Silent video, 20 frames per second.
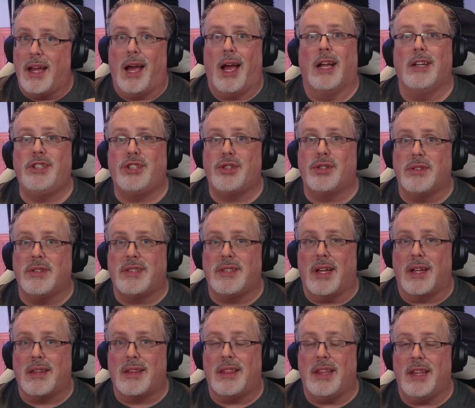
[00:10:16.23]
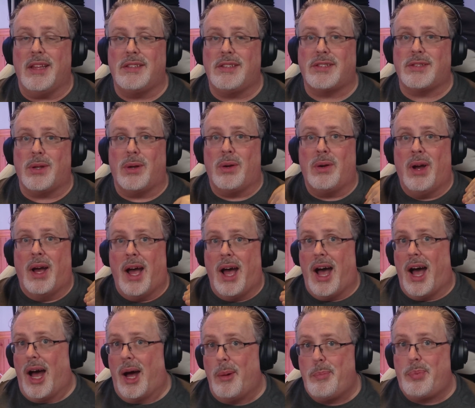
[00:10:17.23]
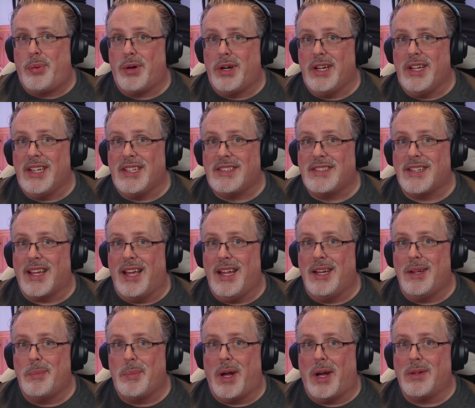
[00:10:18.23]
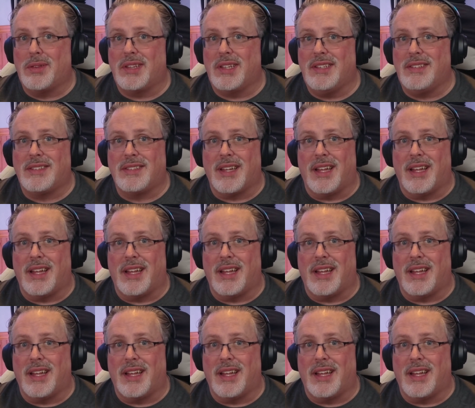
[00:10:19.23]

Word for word: I sure as heck think so. I'm pretty excited about this.